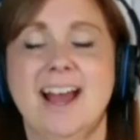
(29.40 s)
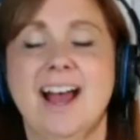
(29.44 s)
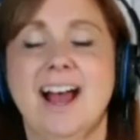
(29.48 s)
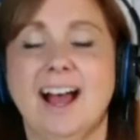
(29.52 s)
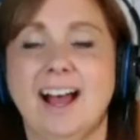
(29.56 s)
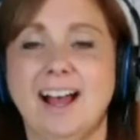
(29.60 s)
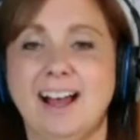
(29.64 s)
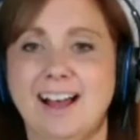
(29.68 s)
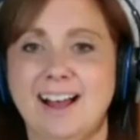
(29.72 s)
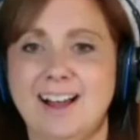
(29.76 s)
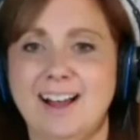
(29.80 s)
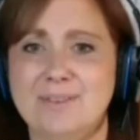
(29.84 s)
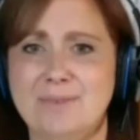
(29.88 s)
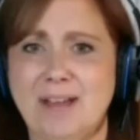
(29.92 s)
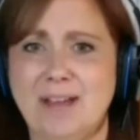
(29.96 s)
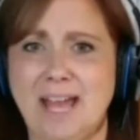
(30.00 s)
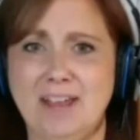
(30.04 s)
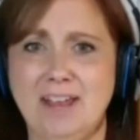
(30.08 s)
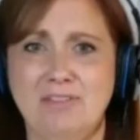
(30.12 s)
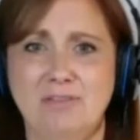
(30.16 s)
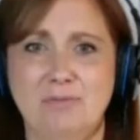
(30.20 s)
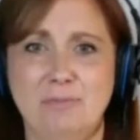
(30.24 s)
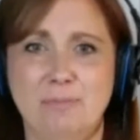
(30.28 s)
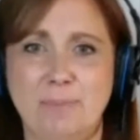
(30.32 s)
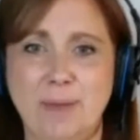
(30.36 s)

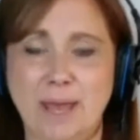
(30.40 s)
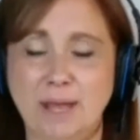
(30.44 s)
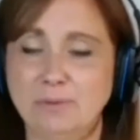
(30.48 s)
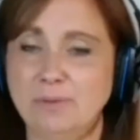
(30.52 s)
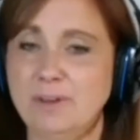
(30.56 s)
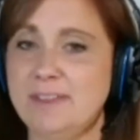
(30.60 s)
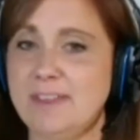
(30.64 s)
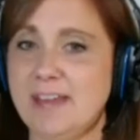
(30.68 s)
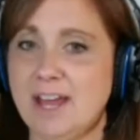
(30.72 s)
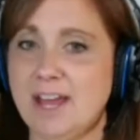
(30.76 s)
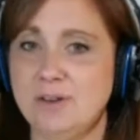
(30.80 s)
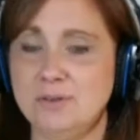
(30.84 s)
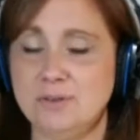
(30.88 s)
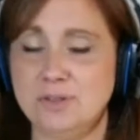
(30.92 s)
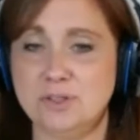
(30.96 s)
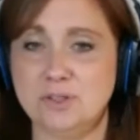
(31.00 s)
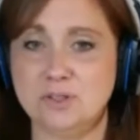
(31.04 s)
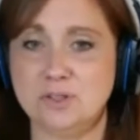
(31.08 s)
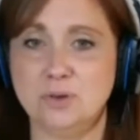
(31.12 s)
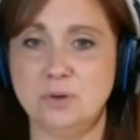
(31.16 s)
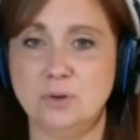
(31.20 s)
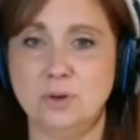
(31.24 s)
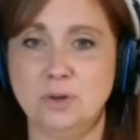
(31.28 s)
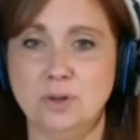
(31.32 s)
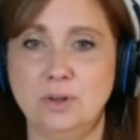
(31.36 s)
I've been with
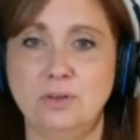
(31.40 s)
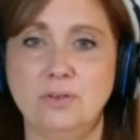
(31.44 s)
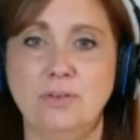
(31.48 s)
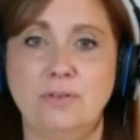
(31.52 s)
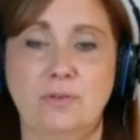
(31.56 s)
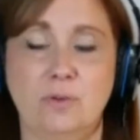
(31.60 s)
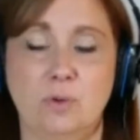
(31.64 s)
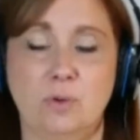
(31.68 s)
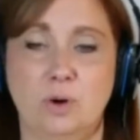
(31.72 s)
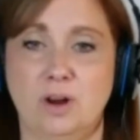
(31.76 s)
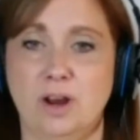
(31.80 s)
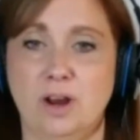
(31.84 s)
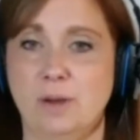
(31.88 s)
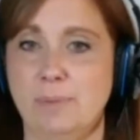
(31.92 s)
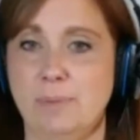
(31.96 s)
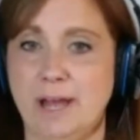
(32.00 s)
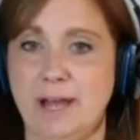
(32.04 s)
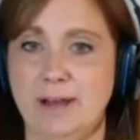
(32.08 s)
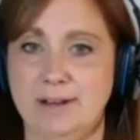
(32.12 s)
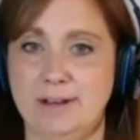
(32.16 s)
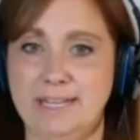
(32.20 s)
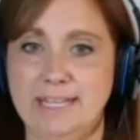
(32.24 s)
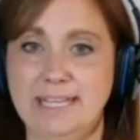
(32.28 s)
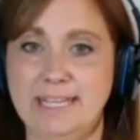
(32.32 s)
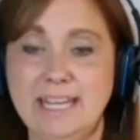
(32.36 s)
Outschool for
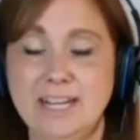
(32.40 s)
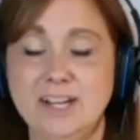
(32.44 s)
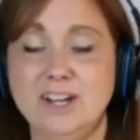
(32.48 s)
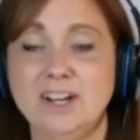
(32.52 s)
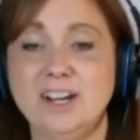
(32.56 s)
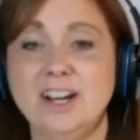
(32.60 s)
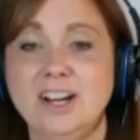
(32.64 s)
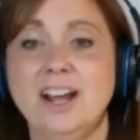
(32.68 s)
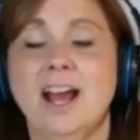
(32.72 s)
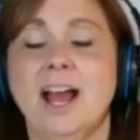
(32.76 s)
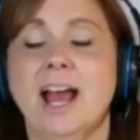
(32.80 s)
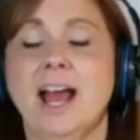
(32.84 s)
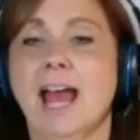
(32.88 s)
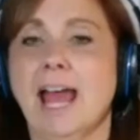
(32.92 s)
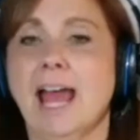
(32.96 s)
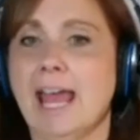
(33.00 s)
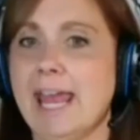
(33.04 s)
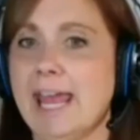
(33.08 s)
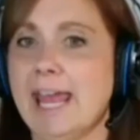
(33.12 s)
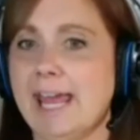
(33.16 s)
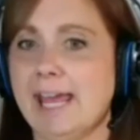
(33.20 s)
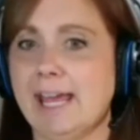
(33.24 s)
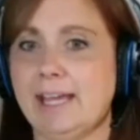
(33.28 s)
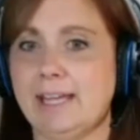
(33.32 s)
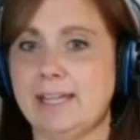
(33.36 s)
about a year,
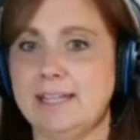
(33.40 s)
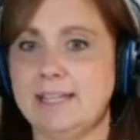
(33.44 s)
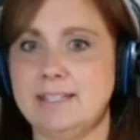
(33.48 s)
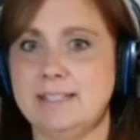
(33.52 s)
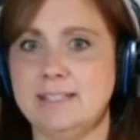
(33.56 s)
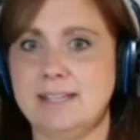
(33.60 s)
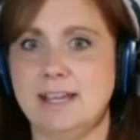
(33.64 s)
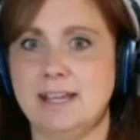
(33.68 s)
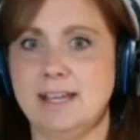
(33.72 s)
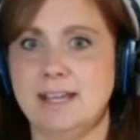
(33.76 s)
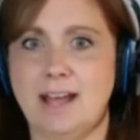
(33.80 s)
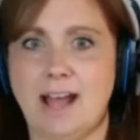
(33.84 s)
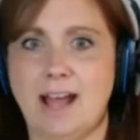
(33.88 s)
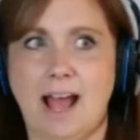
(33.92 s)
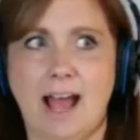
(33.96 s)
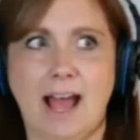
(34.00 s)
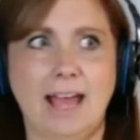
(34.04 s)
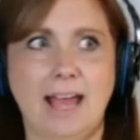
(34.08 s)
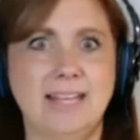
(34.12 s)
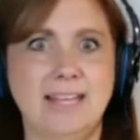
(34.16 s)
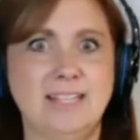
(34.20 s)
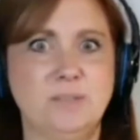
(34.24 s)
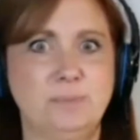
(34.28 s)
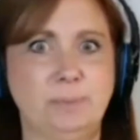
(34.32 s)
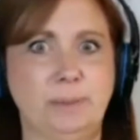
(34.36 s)
and
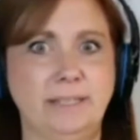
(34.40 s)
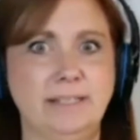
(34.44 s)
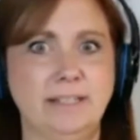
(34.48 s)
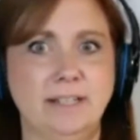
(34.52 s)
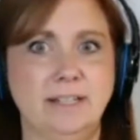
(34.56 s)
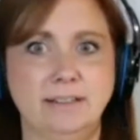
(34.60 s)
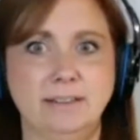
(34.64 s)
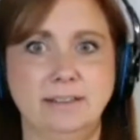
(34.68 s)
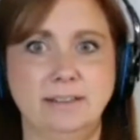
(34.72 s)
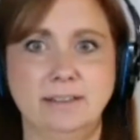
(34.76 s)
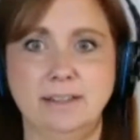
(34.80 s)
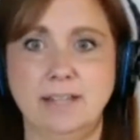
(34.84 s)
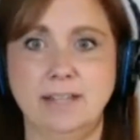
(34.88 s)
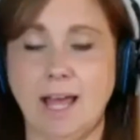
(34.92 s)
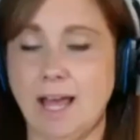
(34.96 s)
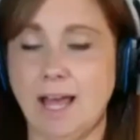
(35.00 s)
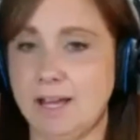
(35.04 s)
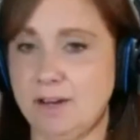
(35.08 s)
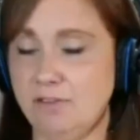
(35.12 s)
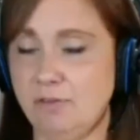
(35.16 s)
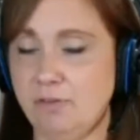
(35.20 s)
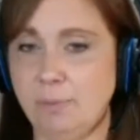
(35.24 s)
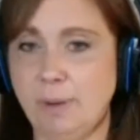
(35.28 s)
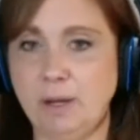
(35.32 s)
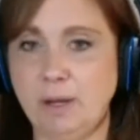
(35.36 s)
I spend a lot
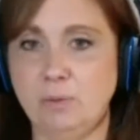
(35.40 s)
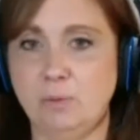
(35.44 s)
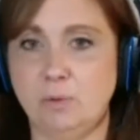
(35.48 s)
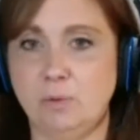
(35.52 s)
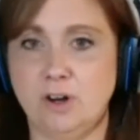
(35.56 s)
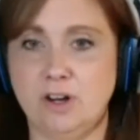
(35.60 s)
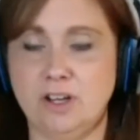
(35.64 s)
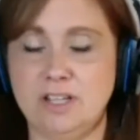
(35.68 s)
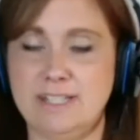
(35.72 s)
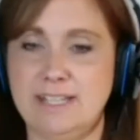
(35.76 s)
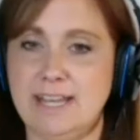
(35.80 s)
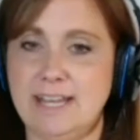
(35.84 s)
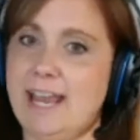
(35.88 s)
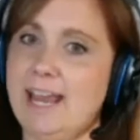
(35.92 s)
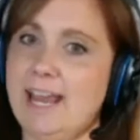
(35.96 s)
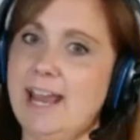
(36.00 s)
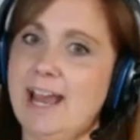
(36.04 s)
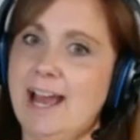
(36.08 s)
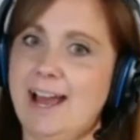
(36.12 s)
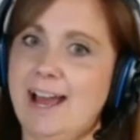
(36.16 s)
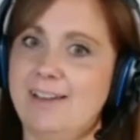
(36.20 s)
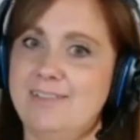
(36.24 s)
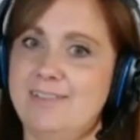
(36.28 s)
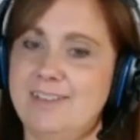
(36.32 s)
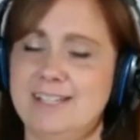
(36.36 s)
of my workday
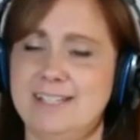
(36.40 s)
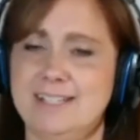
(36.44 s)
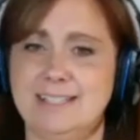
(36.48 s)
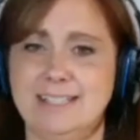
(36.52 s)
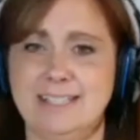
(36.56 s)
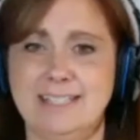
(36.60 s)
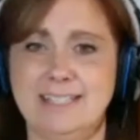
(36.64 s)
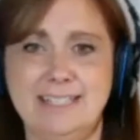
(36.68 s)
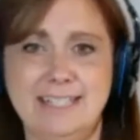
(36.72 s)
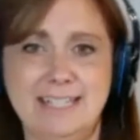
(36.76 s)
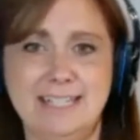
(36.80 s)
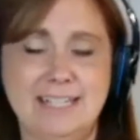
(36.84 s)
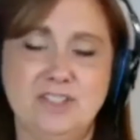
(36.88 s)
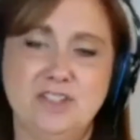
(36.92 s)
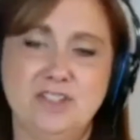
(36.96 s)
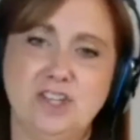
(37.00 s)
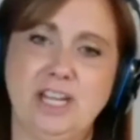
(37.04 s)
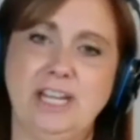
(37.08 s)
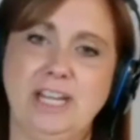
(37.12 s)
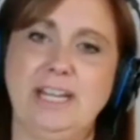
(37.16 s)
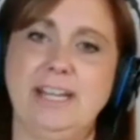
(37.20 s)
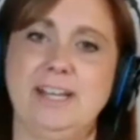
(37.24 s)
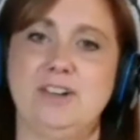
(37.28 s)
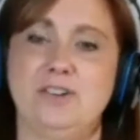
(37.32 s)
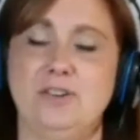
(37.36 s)
obviously
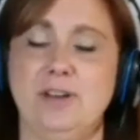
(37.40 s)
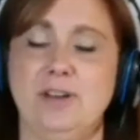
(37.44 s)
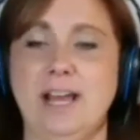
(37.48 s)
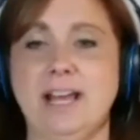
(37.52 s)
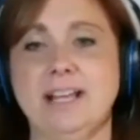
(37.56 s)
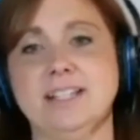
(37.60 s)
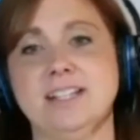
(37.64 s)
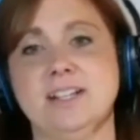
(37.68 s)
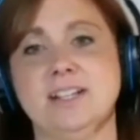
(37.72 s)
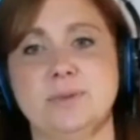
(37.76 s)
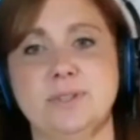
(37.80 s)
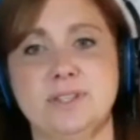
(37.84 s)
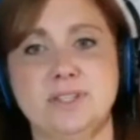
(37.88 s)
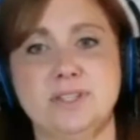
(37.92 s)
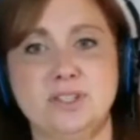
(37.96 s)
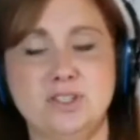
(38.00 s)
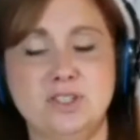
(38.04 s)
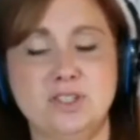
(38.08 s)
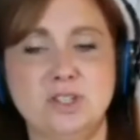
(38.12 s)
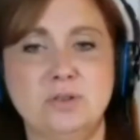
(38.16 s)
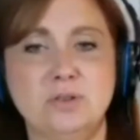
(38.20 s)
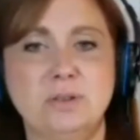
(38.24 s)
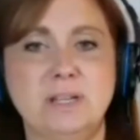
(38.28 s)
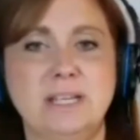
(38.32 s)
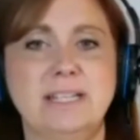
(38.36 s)
teaching, interacting with
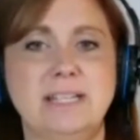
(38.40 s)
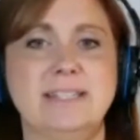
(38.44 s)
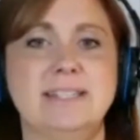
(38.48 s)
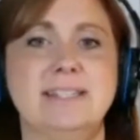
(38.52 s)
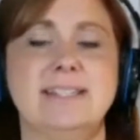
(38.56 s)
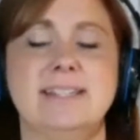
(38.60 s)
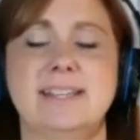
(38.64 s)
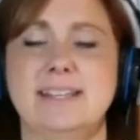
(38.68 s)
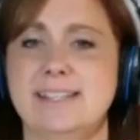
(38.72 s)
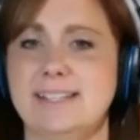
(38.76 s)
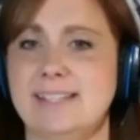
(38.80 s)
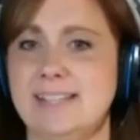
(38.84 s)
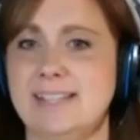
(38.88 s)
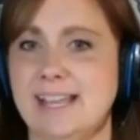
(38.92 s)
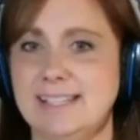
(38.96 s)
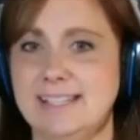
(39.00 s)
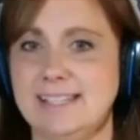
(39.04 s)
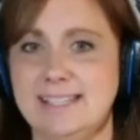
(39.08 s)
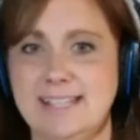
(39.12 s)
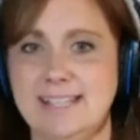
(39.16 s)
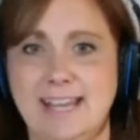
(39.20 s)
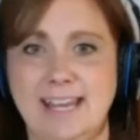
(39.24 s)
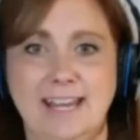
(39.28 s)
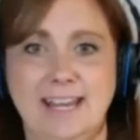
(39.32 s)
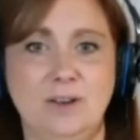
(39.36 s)
students,
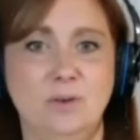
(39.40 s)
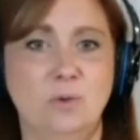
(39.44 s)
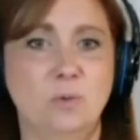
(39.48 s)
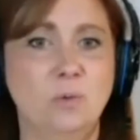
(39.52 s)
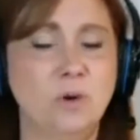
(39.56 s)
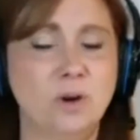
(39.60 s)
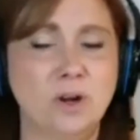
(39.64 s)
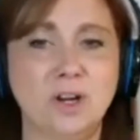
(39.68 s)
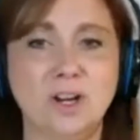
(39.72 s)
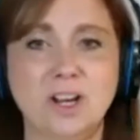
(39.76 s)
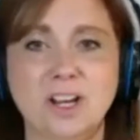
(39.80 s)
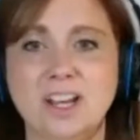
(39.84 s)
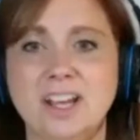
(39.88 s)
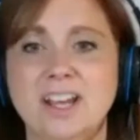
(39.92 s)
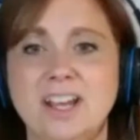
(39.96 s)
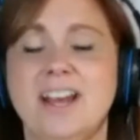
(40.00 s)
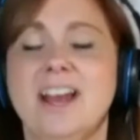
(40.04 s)
assessing work,